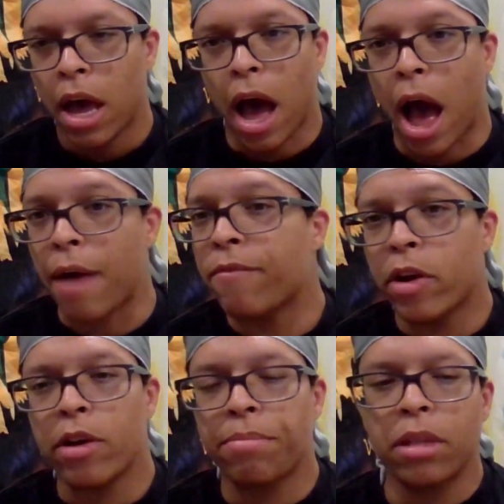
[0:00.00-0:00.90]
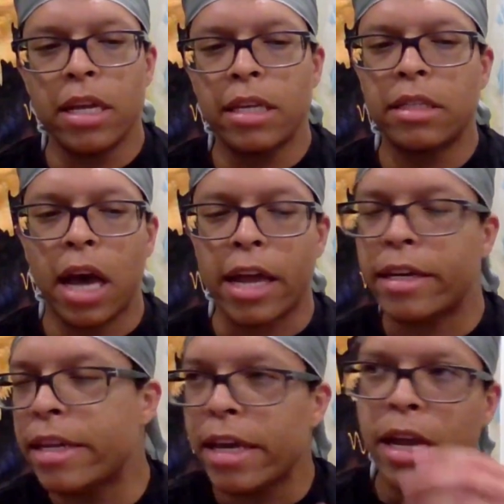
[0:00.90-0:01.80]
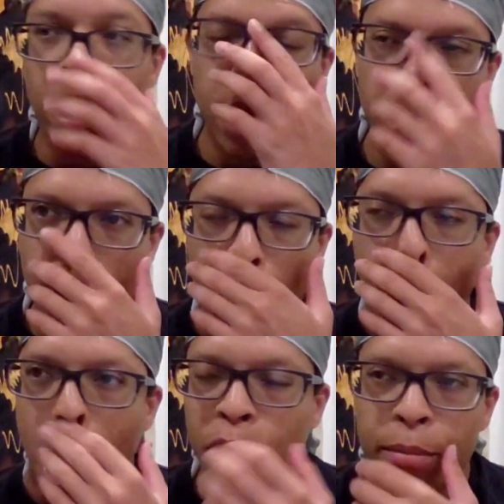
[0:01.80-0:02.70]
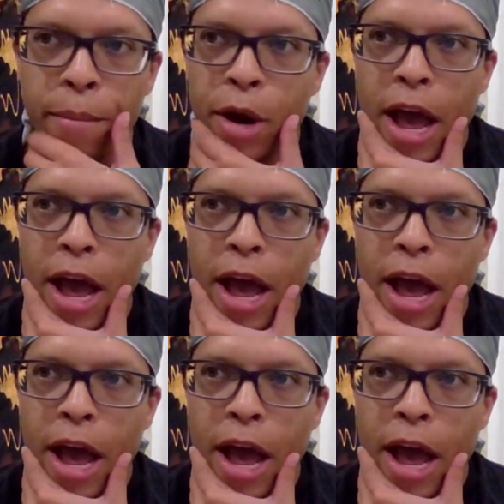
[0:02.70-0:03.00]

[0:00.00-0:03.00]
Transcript: I'm very pleased. I did, I remember